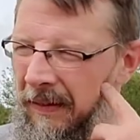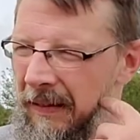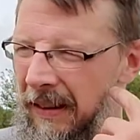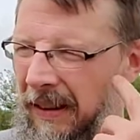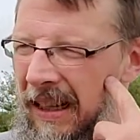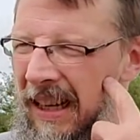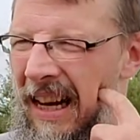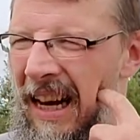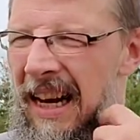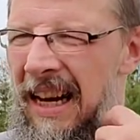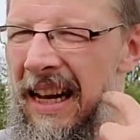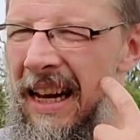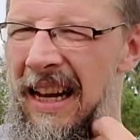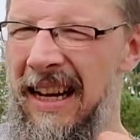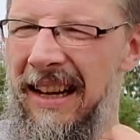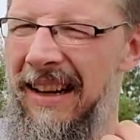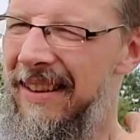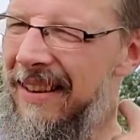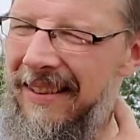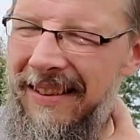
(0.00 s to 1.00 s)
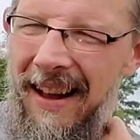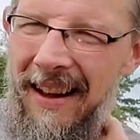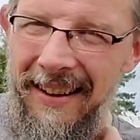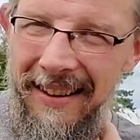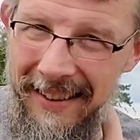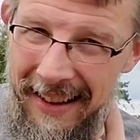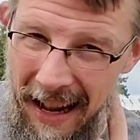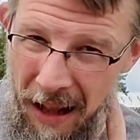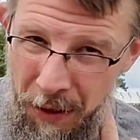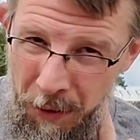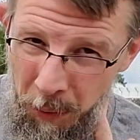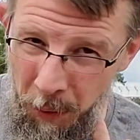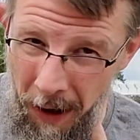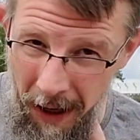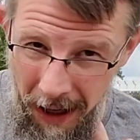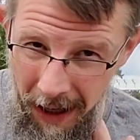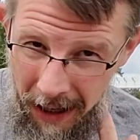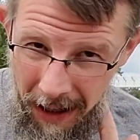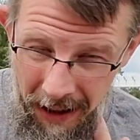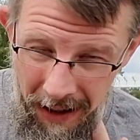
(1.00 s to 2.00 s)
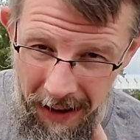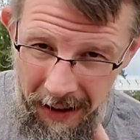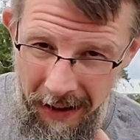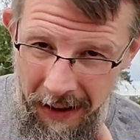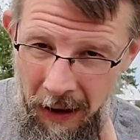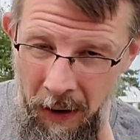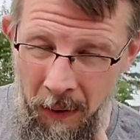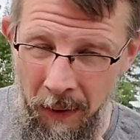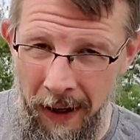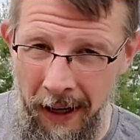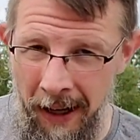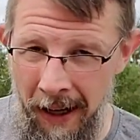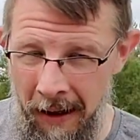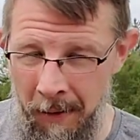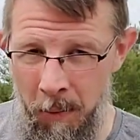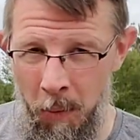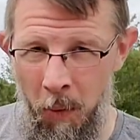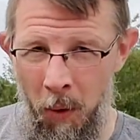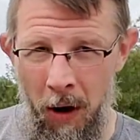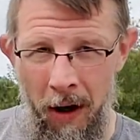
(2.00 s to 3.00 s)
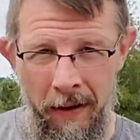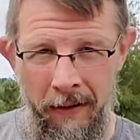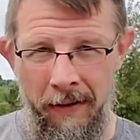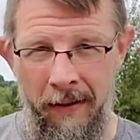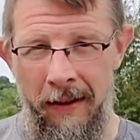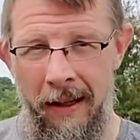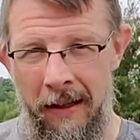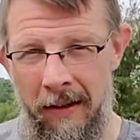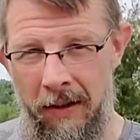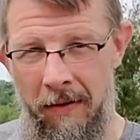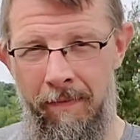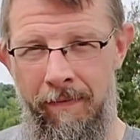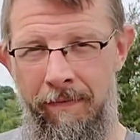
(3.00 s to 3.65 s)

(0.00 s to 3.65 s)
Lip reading: Okay? It's not a death ray. You don't hit them once and they just